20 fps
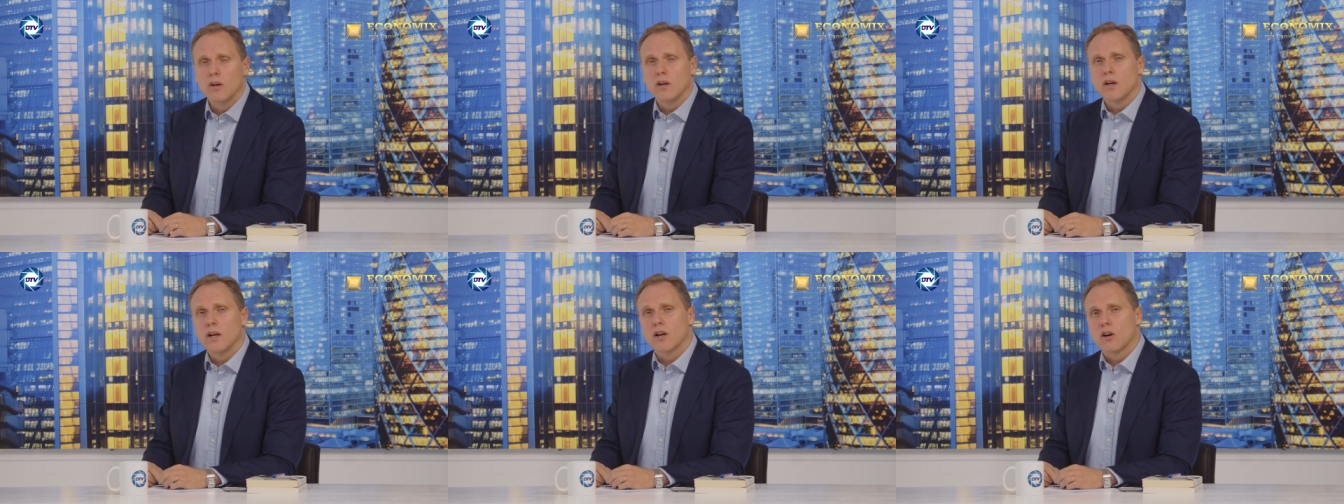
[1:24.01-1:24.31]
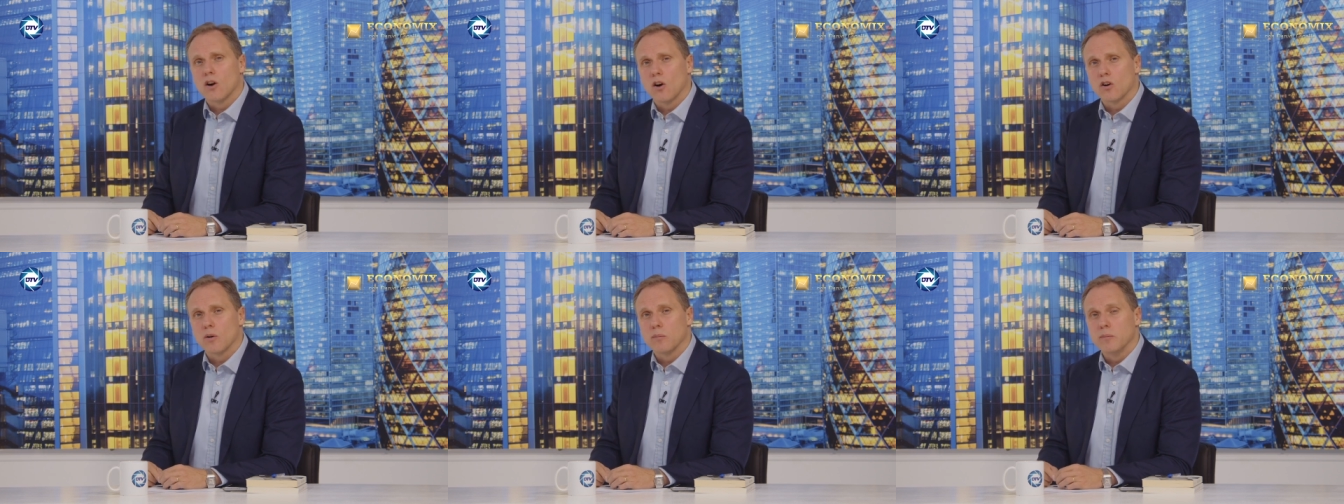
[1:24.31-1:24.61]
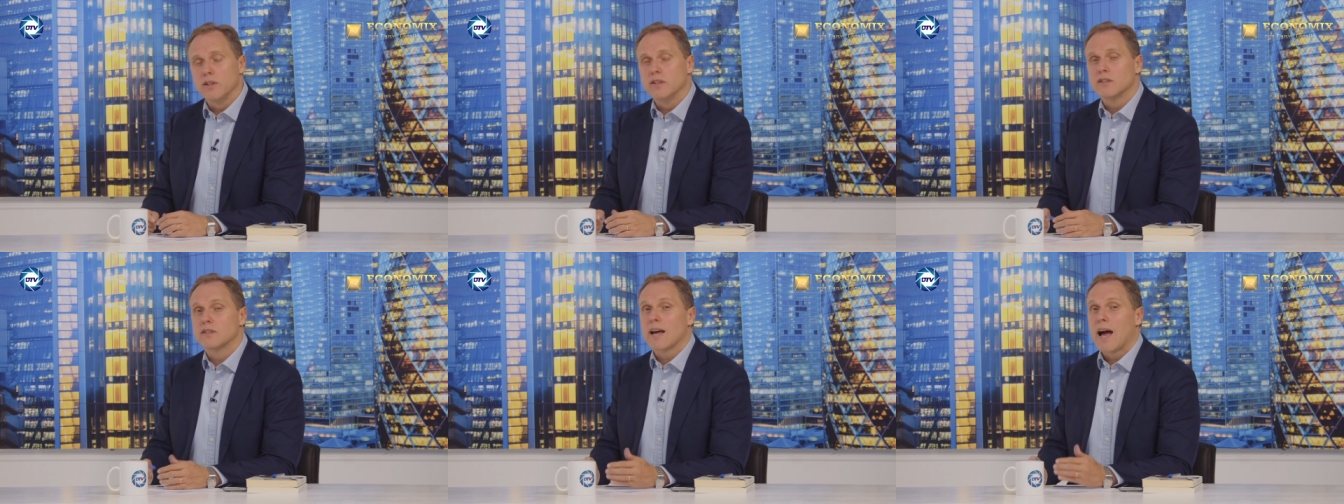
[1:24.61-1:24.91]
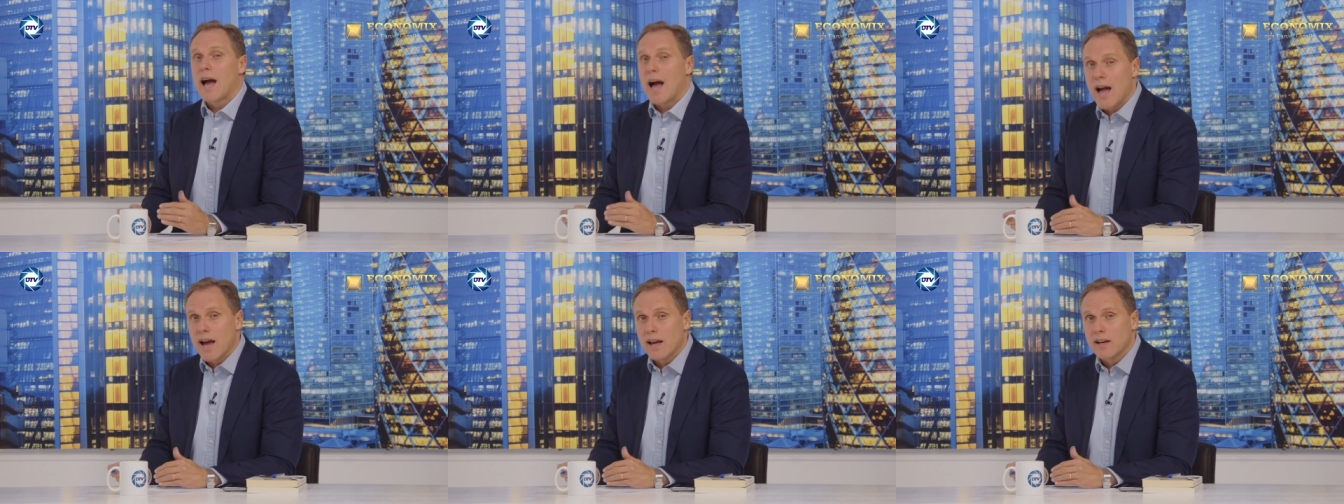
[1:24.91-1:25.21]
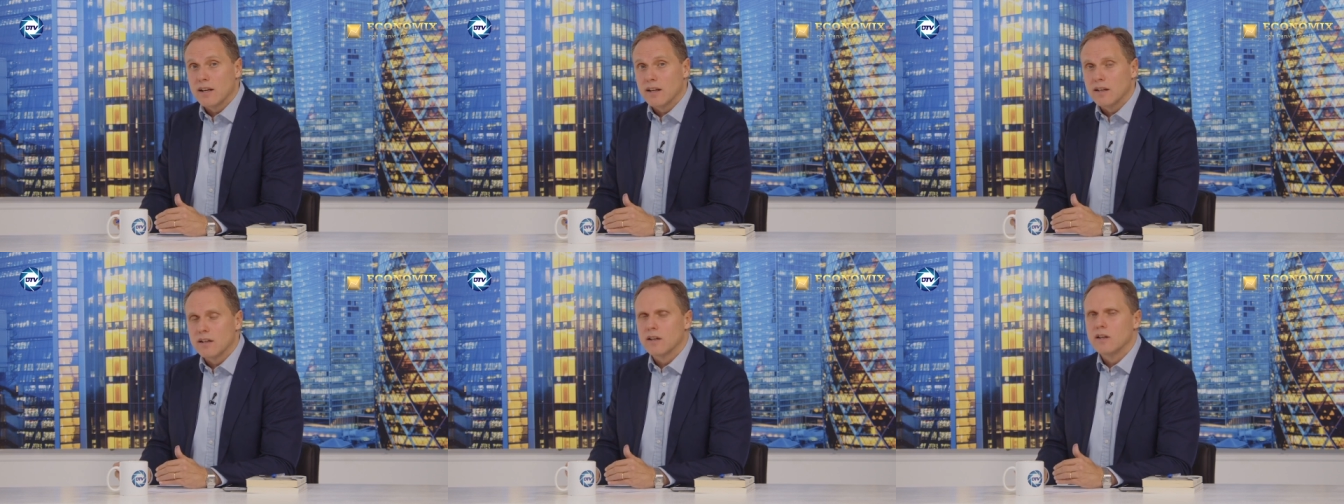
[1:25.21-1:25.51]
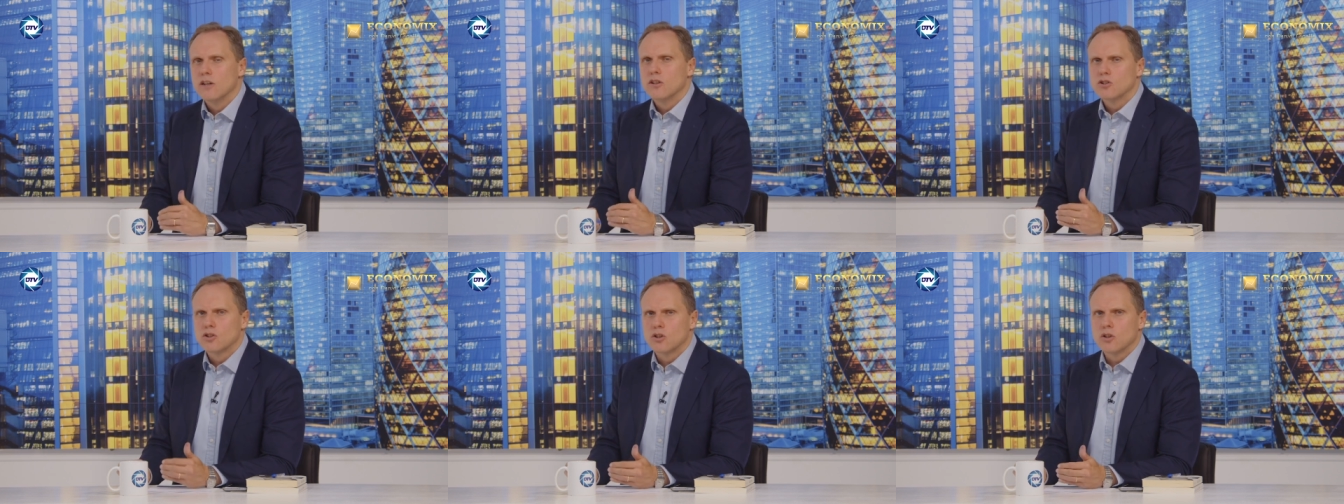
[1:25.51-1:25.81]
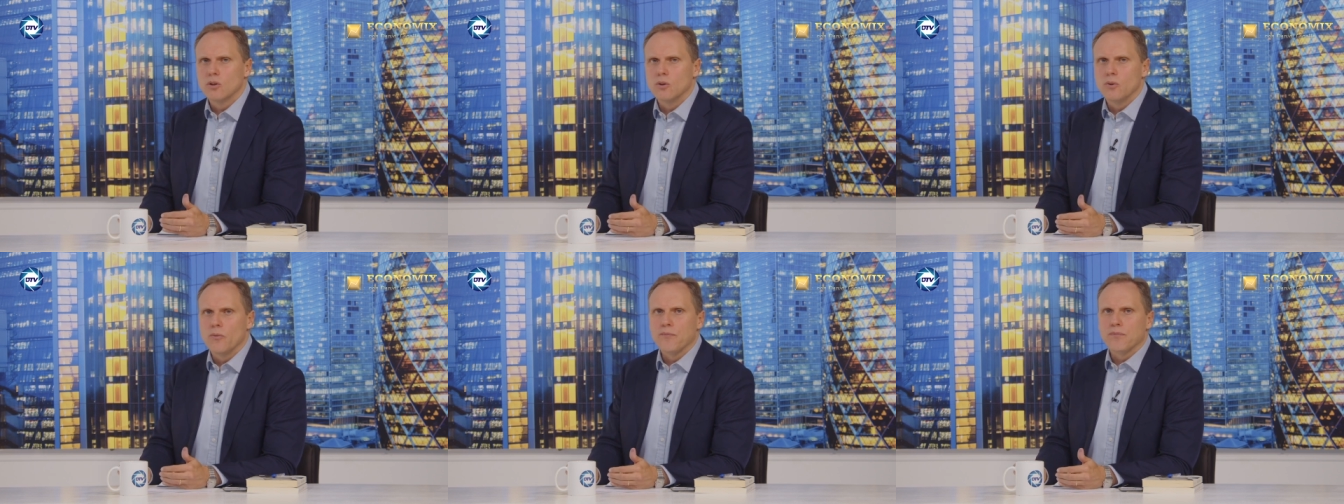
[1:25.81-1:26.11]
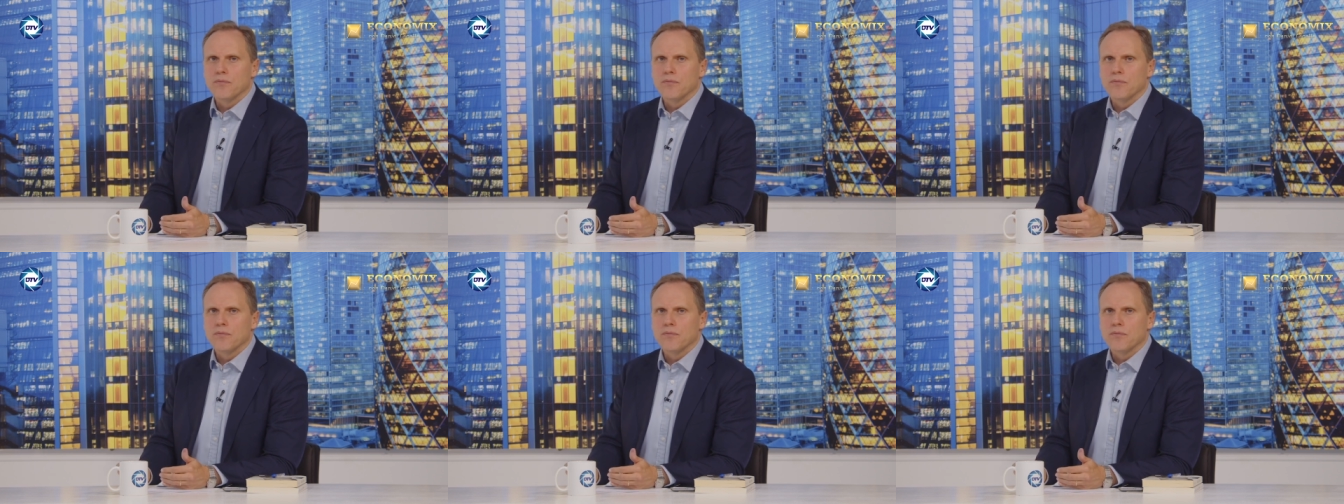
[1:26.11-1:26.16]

economies, added to